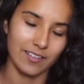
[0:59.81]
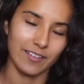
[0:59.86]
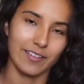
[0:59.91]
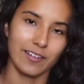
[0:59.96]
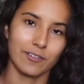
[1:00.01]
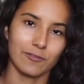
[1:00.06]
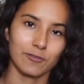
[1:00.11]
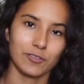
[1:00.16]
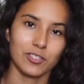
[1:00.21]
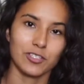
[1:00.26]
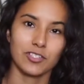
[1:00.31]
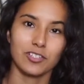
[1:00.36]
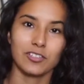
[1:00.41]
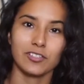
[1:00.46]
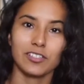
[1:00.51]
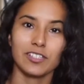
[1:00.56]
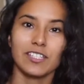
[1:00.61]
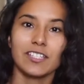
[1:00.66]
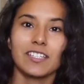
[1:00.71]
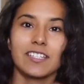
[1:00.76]
and
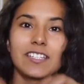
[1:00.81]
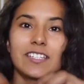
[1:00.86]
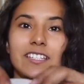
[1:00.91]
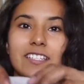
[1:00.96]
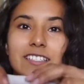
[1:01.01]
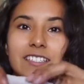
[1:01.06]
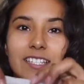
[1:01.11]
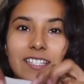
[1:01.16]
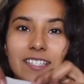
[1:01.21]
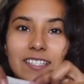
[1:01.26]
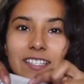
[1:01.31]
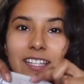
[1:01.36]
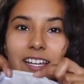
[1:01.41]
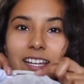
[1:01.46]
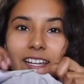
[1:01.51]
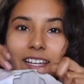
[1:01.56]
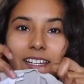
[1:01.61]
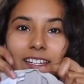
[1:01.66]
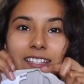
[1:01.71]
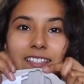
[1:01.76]
originally it is a
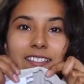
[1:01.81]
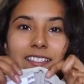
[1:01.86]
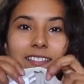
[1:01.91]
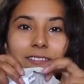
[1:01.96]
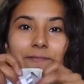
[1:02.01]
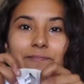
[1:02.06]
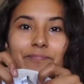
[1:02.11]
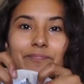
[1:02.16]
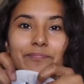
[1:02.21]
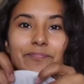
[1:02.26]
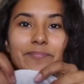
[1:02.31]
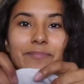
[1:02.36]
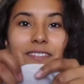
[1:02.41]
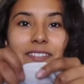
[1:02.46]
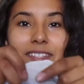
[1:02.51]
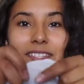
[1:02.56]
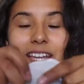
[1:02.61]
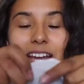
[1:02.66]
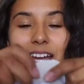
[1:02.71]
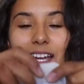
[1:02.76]
size
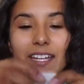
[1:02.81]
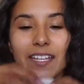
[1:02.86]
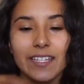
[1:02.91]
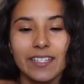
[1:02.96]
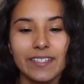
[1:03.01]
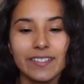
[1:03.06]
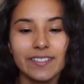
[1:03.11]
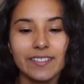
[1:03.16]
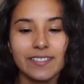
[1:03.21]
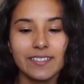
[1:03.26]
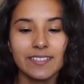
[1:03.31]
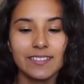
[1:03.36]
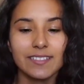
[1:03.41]
9,